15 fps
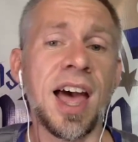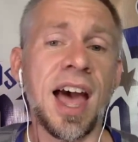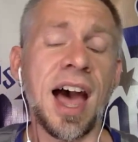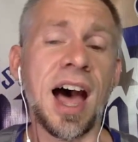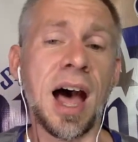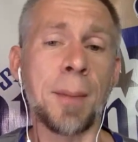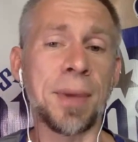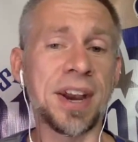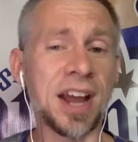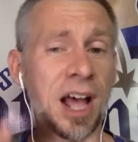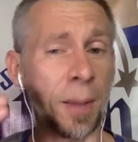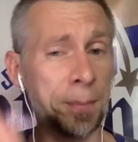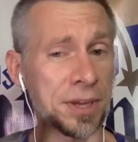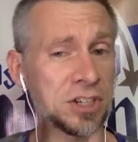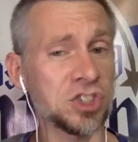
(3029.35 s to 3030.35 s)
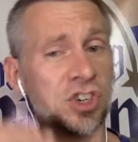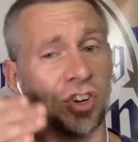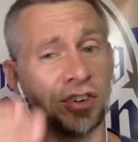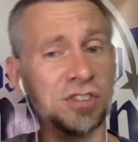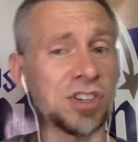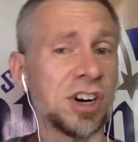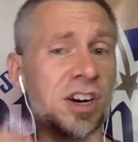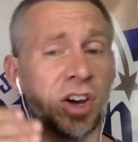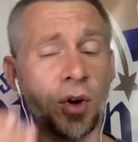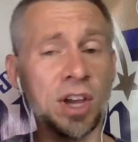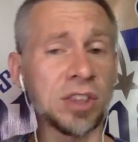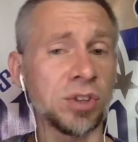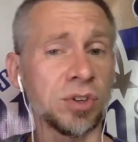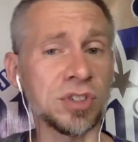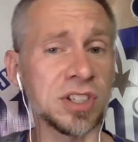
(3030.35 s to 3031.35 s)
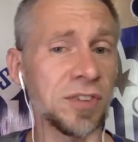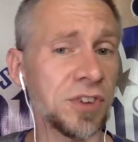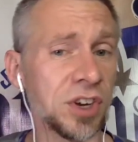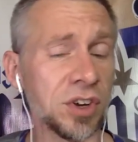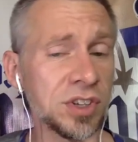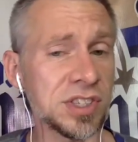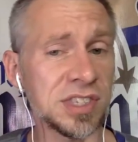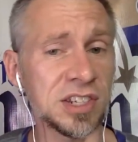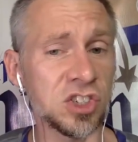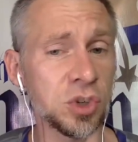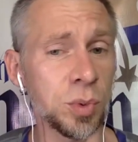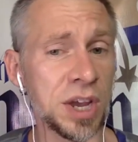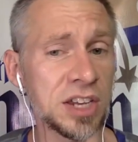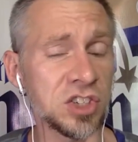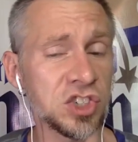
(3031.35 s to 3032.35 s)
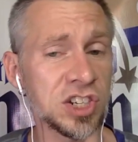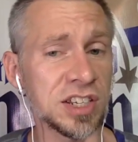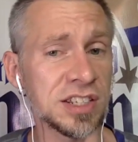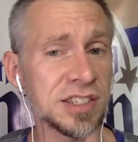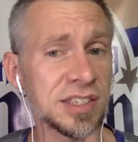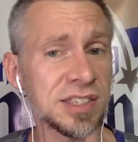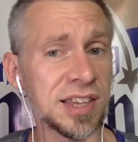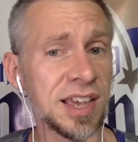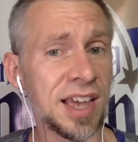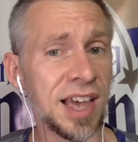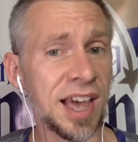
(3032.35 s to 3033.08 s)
and helping children that are going through difficult situations